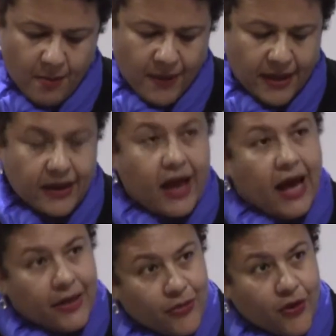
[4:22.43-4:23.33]
But
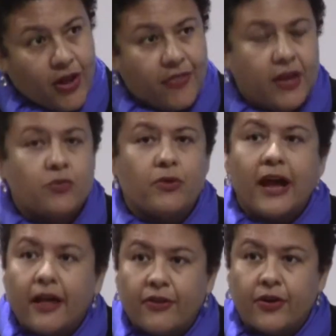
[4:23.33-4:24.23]
I thought that
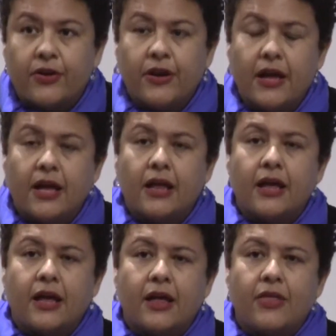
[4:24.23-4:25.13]
rather
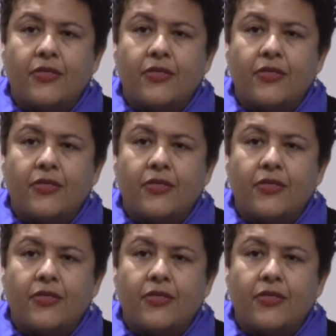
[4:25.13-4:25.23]
uh, uh,